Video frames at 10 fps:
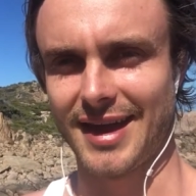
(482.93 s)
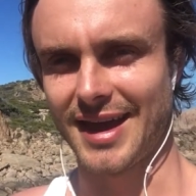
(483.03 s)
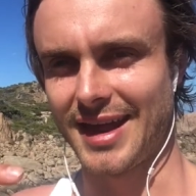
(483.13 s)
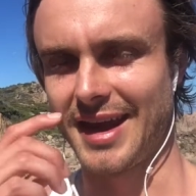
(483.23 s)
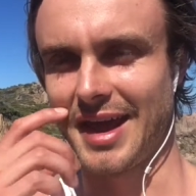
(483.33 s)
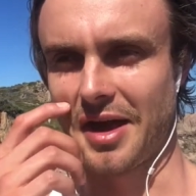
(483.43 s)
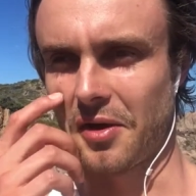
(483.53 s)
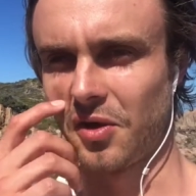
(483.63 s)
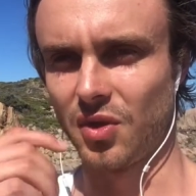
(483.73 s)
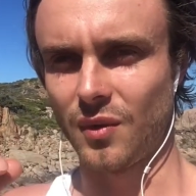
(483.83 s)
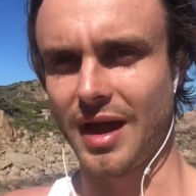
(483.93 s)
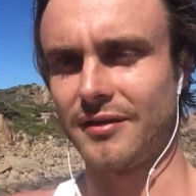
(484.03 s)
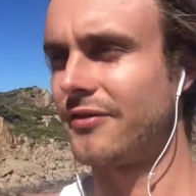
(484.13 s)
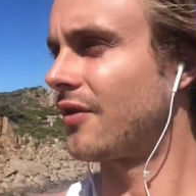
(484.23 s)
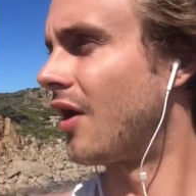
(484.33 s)
And all the way
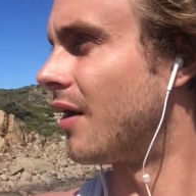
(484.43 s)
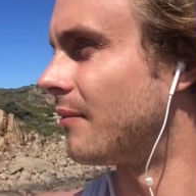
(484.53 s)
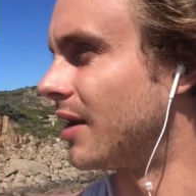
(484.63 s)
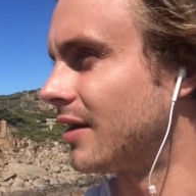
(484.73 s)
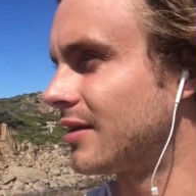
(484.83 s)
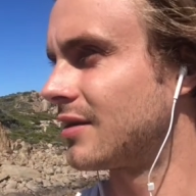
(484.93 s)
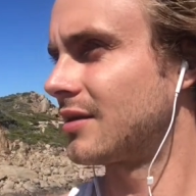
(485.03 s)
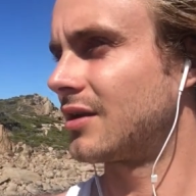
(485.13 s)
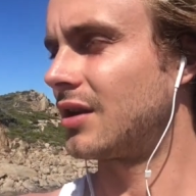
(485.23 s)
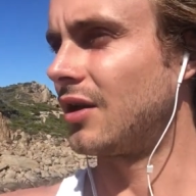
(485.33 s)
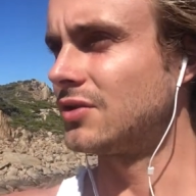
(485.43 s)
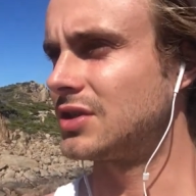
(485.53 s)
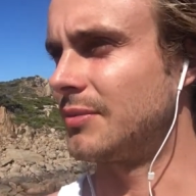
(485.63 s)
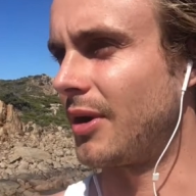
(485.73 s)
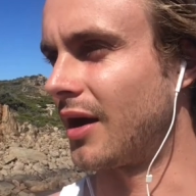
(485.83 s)
from close
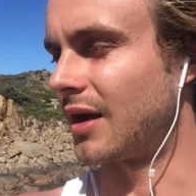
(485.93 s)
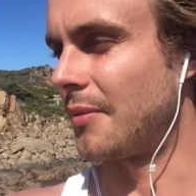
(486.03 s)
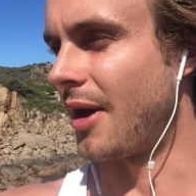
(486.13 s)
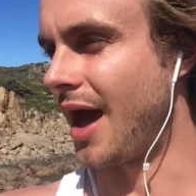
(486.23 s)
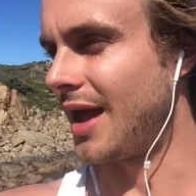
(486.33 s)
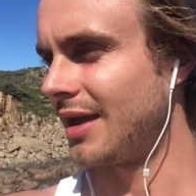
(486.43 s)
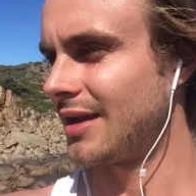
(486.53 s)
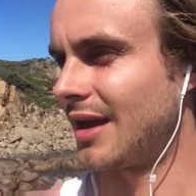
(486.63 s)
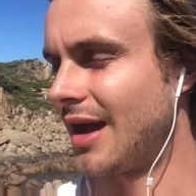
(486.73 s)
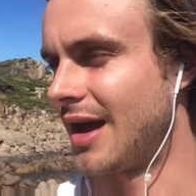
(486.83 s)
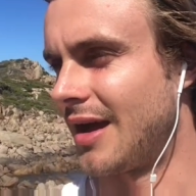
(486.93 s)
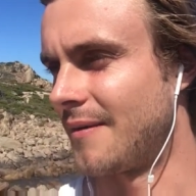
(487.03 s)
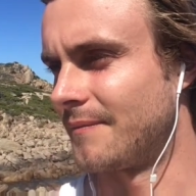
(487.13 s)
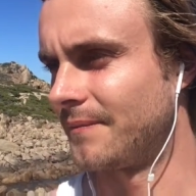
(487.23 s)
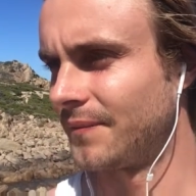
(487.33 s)
to Bunker Bay
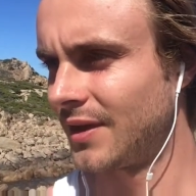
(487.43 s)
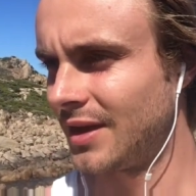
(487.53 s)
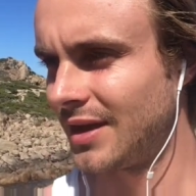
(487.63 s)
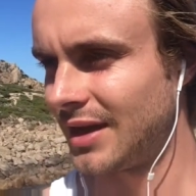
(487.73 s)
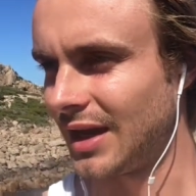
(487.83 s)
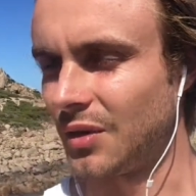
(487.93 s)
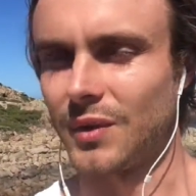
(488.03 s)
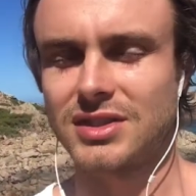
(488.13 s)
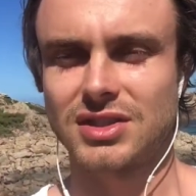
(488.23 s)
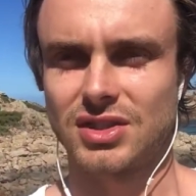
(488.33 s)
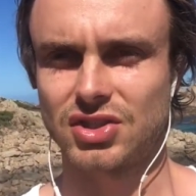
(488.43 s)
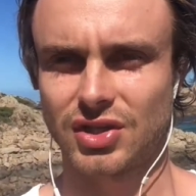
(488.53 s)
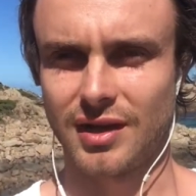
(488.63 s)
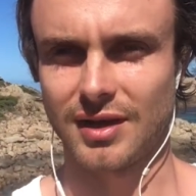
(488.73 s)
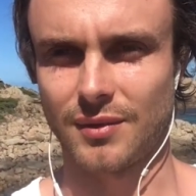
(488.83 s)
in Western
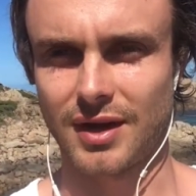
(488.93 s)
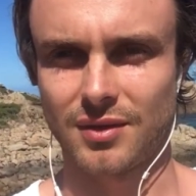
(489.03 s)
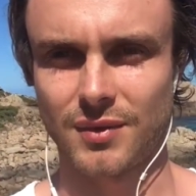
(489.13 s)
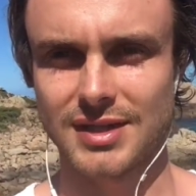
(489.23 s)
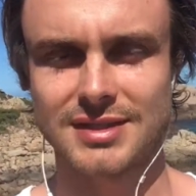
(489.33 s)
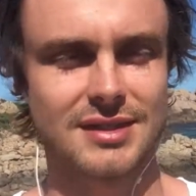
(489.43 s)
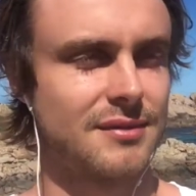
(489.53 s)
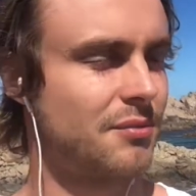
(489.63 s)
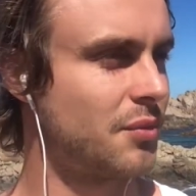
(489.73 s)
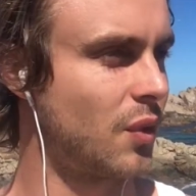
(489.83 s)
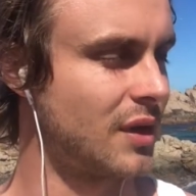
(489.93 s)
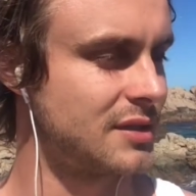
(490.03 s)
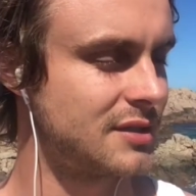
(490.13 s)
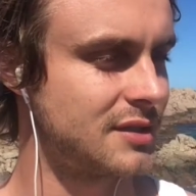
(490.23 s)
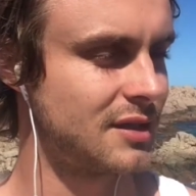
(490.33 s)
Australia, one of the western
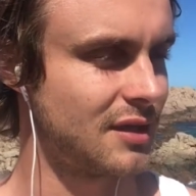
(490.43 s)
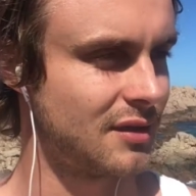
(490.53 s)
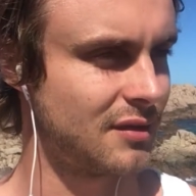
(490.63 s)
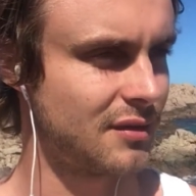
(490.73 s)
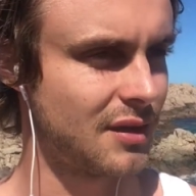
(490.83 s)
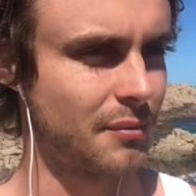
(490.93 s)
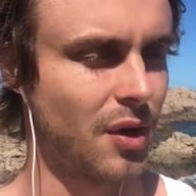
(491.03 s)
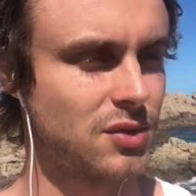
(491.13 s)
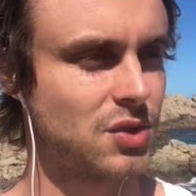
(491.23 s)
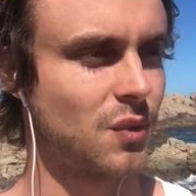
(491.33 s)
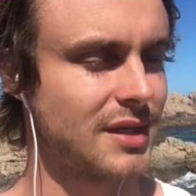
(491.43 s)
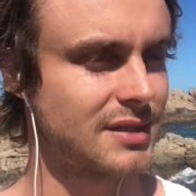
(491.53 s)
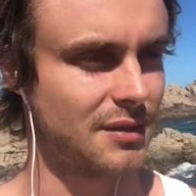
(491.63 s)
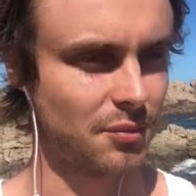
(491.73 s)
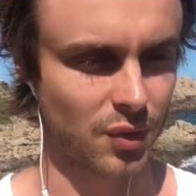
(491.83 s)
points, the most
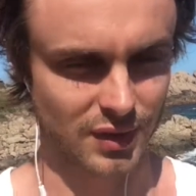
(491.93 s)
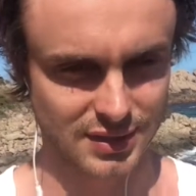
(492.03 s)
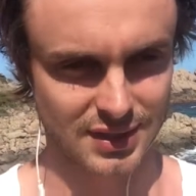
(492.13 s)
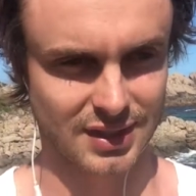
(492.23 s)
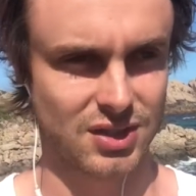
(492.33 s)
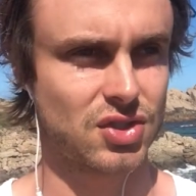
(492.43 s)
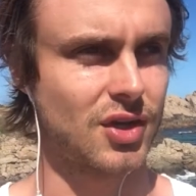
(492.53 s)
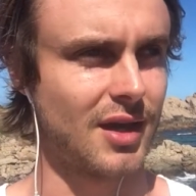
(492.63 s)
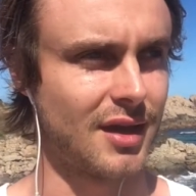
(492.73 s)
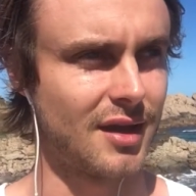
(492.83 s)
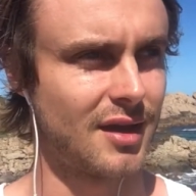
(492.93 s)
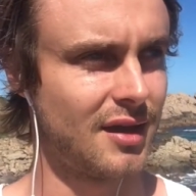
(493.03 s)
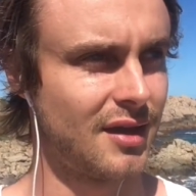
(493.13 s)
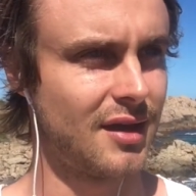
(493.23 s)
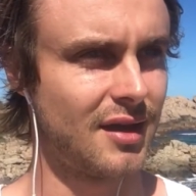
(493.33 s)
western points in Australia.
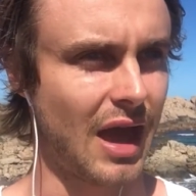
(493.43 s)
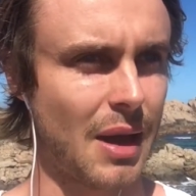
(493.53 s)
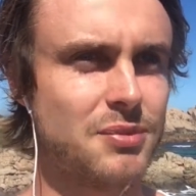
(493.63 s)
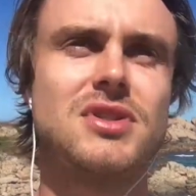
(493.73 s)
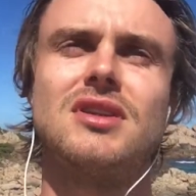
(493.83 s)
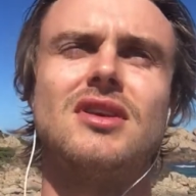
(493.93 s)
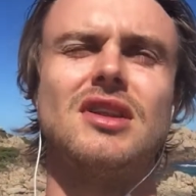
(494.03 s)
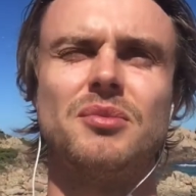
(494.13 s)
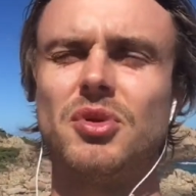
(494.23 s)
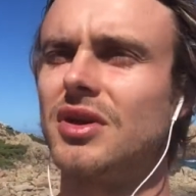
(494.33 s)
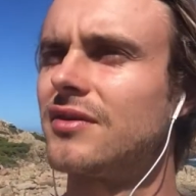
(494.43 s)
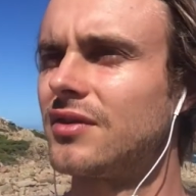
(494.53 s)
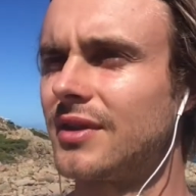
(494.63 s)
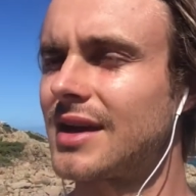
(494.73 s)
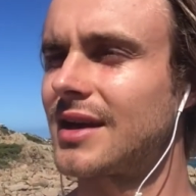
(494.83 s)
Absolutely
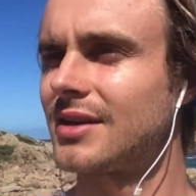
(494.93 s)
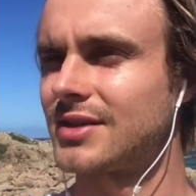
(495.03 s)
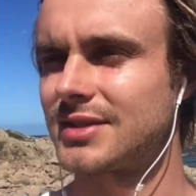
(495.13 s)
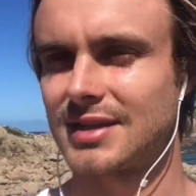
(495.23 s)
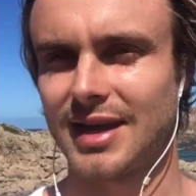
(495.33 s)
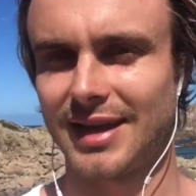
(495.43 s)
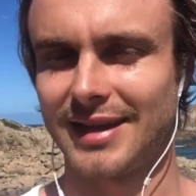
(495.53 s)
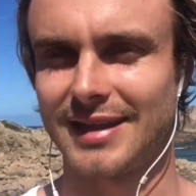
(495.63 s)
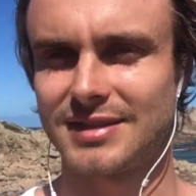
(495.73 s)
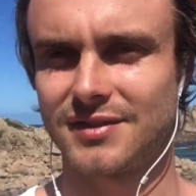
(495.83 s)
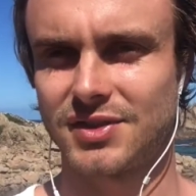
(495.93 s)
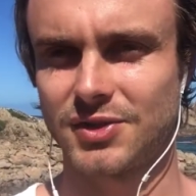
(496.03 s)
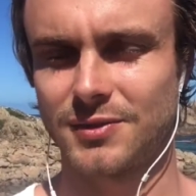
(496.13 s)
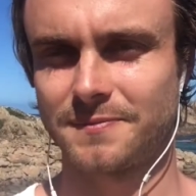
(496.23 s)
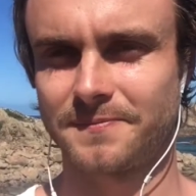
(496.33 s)
beautiful. They get a lot of sun here, that's for sure.